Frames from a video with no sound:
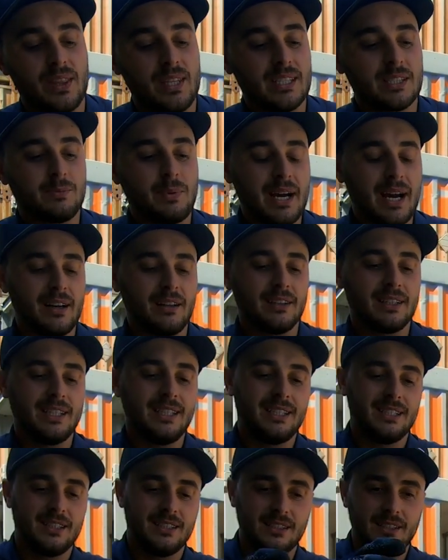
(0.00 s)
this panel
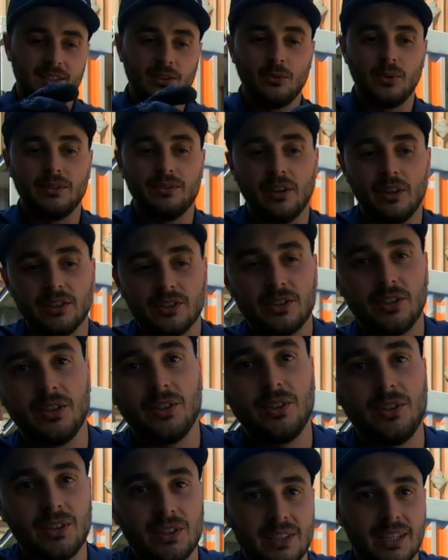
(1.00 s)
here, we've
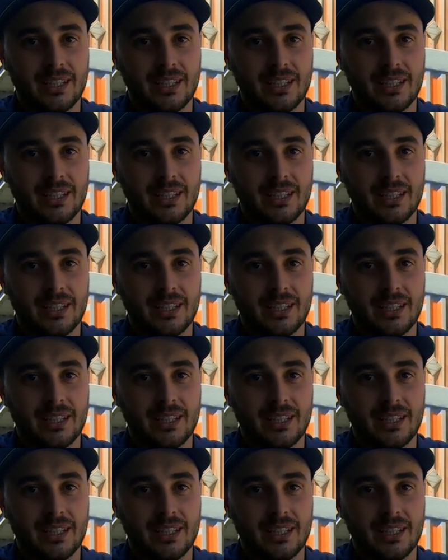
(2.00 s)
also,